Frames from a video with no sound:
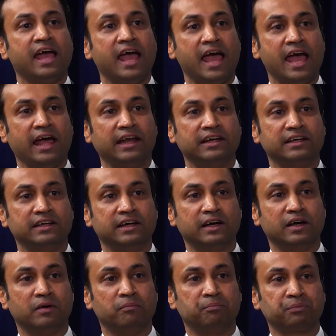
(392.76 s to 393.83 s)
And
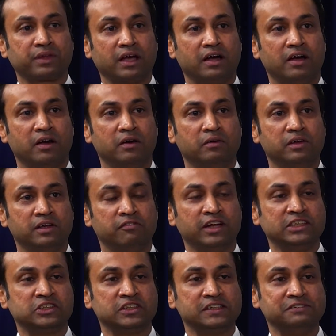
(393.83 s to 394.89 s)

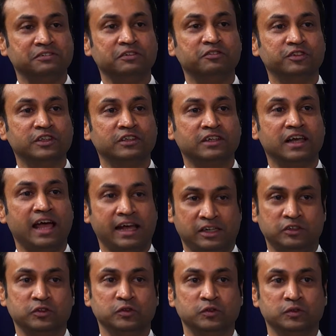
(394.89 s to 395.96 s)
eventually, we would like
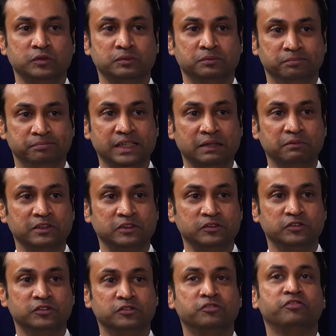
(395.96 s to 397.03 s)
to be able
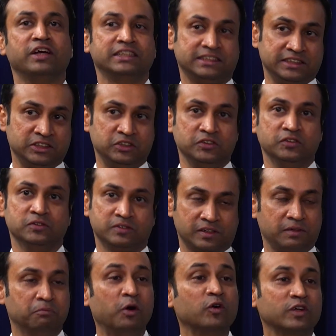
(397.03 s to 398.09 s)
to fix issues
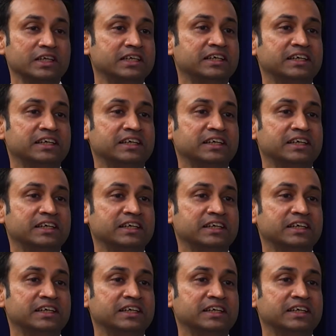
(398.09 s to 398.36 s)
remotely.